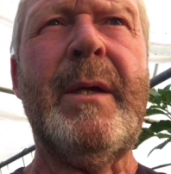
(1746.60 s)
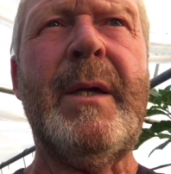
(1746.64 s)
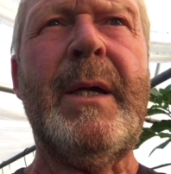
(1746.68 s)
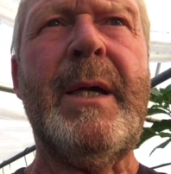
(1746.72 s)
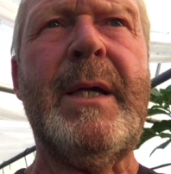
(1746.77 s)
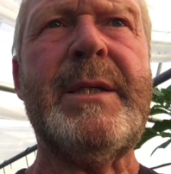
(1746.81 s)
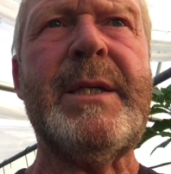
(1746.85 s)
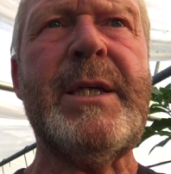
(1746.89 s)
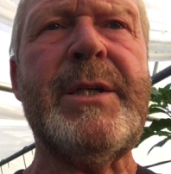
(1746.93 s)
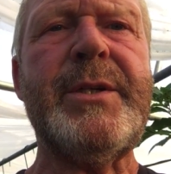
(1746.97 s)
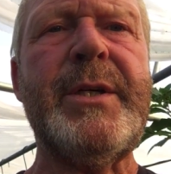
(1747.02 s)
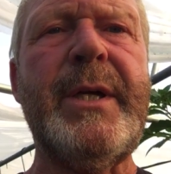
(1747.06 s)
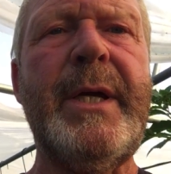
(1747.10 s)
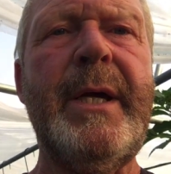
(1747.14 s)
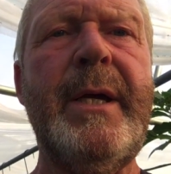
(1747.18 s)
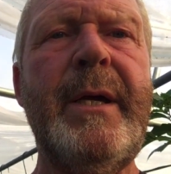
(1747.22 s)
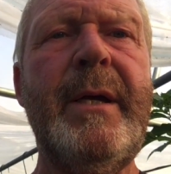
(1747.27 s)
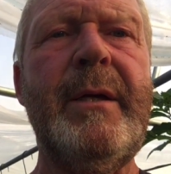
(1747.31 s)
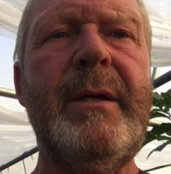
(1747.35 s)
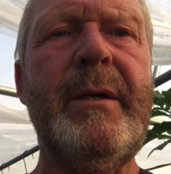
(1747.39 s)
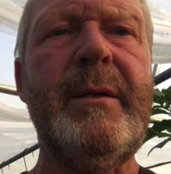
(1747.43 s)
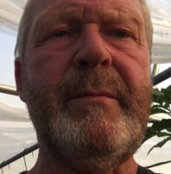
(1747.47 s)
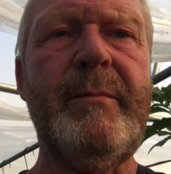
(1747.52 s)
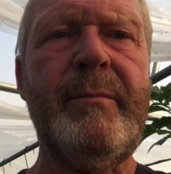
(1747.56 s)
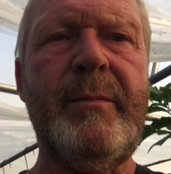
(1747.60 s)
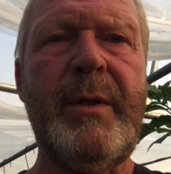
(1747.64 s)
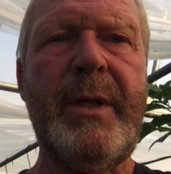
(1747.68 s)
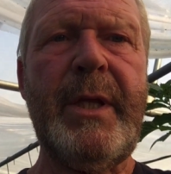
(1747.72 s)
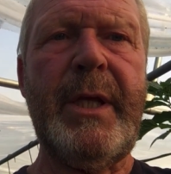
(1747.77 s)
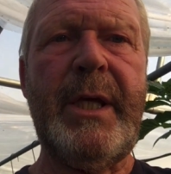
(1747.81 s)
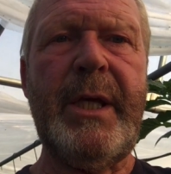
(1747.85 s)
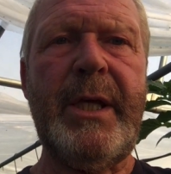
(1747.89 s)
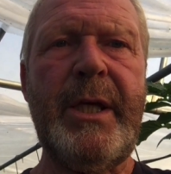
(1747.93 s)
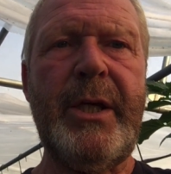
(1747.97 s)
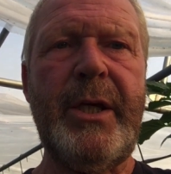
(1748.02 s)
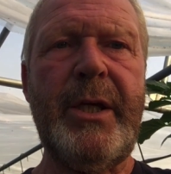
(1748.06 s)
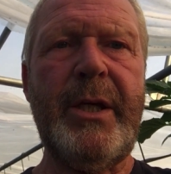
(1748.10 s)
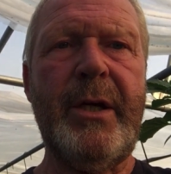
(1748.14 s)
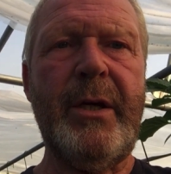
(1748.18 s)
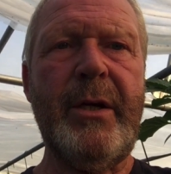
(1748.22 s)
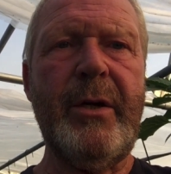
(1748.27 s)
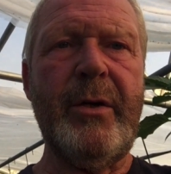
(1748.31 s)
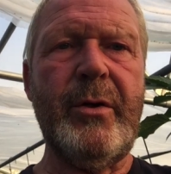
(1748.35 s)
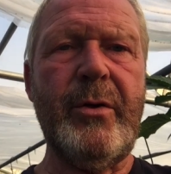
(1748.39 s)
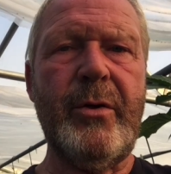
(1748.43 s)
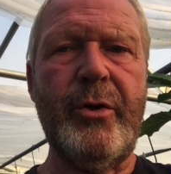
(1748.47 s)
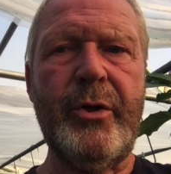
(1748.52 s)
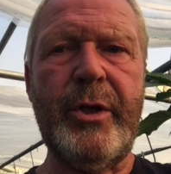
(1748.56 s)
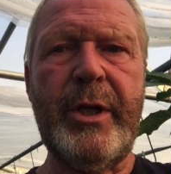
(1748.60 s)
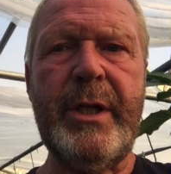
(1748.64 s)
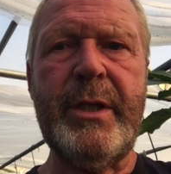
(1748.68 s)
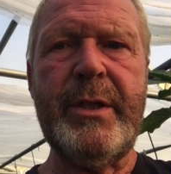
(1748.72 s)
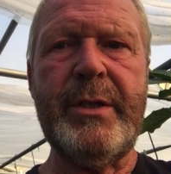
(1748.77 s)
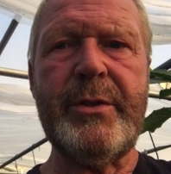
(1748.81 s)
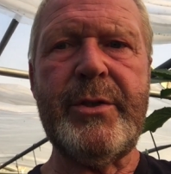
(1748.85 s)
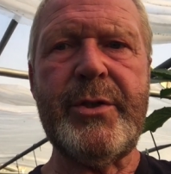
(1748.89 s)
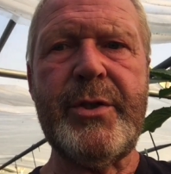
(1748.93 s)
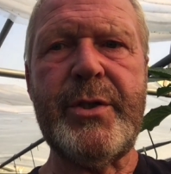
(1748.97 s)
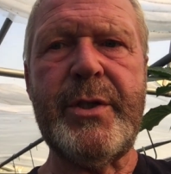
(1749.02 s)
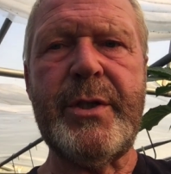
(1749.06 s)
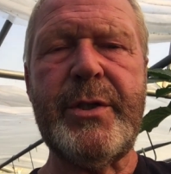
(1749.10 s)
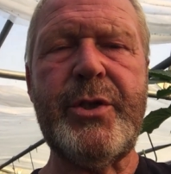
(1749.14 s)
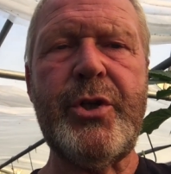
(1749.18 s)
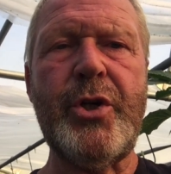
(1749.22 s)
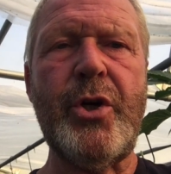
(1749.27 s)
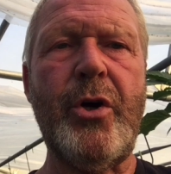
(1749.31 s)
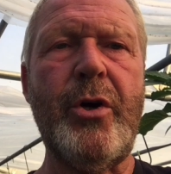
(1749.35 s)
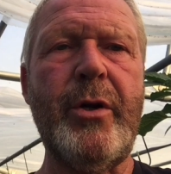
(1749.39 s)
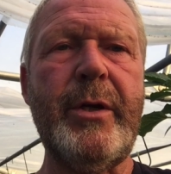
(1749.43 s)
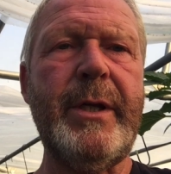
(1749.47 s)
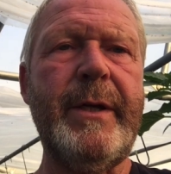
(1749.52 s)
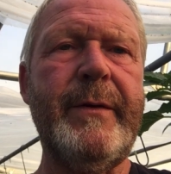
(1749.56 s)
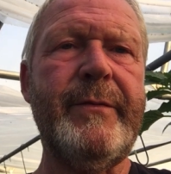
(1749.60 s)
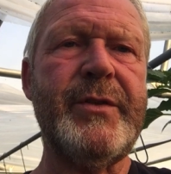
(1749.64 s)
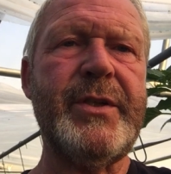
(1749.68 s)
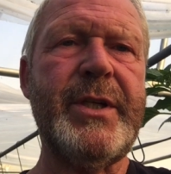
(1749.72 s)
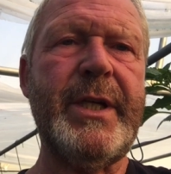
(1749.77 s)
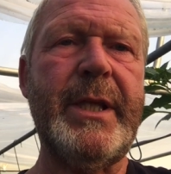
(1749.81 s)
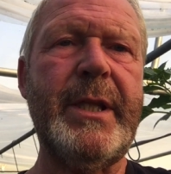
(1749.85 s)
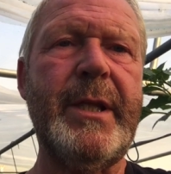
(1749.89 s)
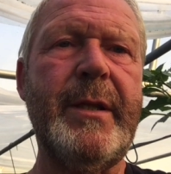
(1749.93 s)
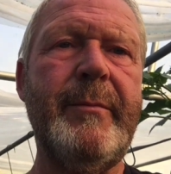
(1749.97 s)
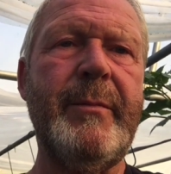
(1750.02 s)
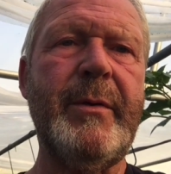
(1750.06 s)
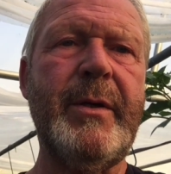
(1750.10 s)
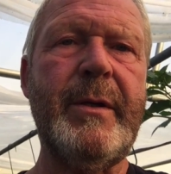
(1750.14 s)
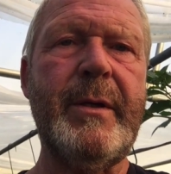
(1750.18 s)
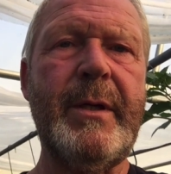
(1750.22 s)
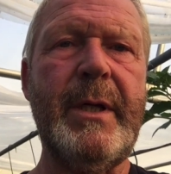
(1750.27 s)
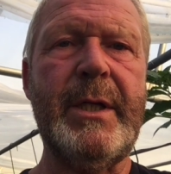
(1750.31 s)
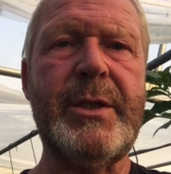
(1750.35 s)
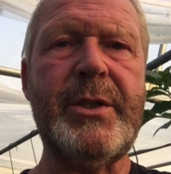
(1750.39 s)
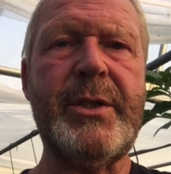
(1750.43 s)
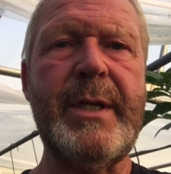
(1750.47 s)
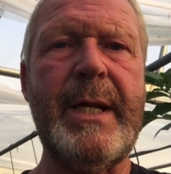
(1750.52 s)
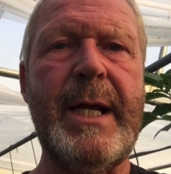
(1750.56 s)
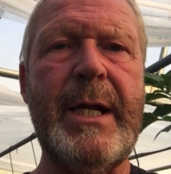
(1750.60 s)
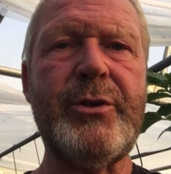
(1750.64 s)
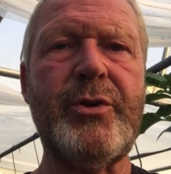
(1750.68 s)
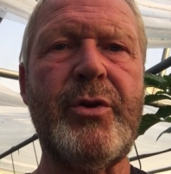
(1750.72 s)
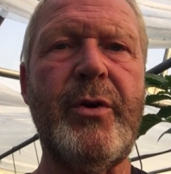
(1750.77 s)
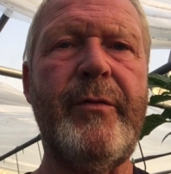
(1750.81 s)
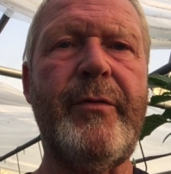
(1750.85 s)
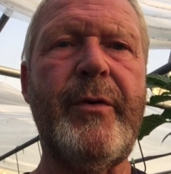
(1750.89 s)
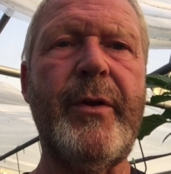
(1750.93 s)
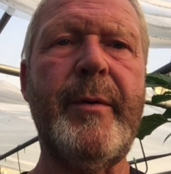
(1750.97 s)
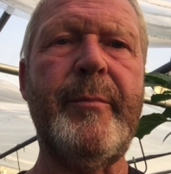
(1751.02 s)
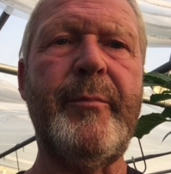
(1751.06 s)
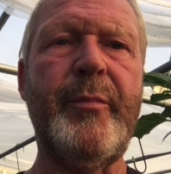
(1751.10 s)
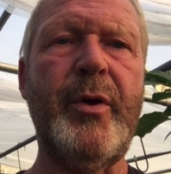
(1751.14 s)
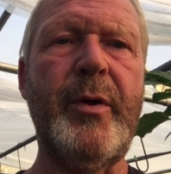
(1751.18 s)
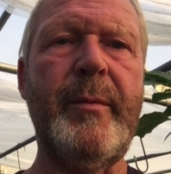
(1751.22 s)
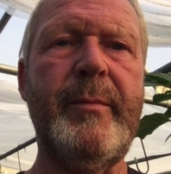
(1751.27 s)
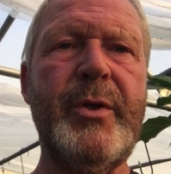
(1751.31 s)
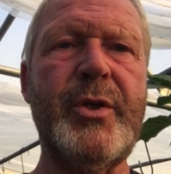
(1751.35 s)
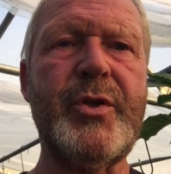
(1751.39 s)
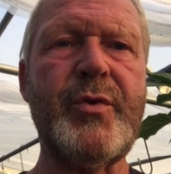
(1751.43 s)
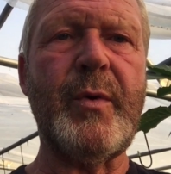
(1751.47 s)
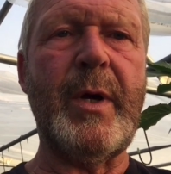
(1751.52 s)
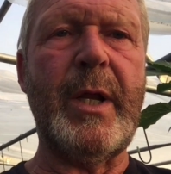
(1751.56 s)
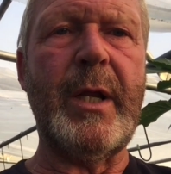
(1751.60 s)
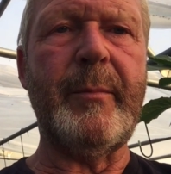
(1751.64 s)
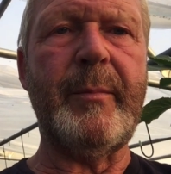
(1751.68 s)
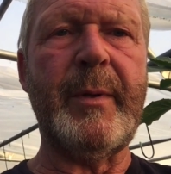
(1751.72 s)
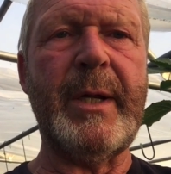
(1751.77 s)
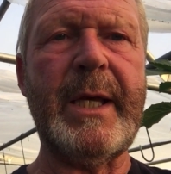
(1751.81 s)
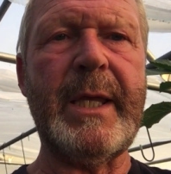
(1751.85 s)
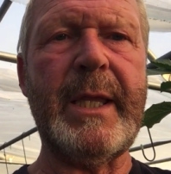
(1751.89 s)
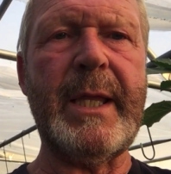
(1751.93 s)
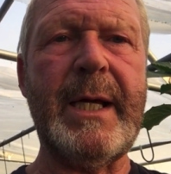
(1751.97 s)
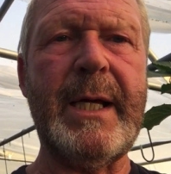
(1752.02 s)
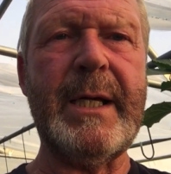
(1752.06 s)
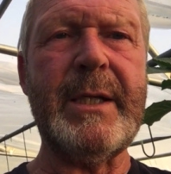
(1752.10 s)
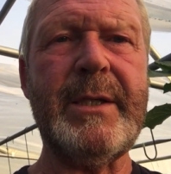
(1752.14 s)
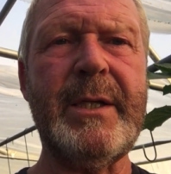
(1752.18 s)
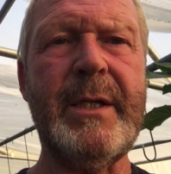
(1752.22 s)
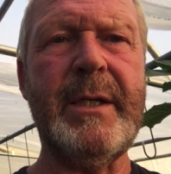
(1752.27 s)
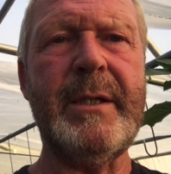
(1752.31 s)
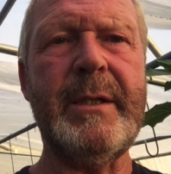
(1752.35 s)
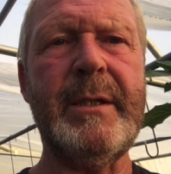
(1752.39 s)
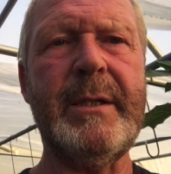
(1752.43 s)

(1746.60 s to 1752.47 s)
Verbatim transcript: as I say, the onions, John, you've seen them. It's natural for the bulb to swell up like that.